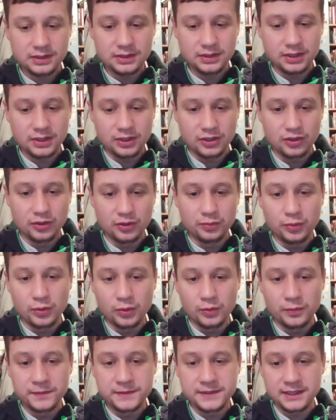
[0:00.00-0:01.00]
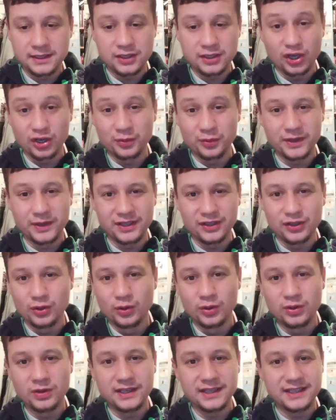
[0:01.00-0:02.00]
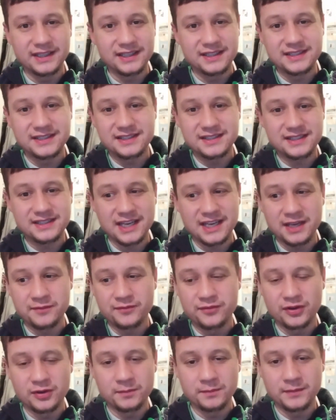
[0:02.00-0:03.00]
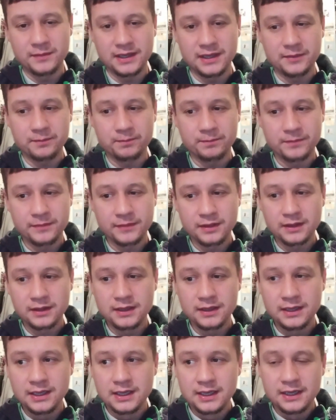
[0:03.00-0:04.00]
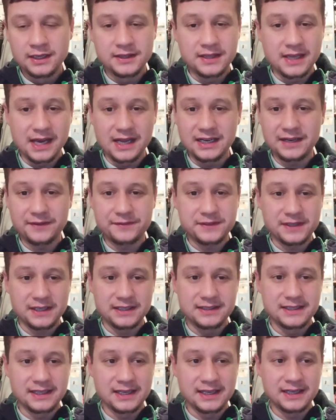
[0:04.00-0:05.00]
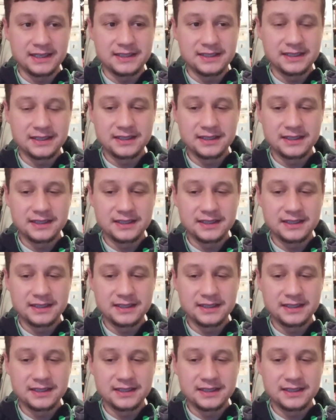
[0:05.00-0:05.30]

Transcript: you know, Wolves uh, got a winning goal, and it came from um, their left hand side.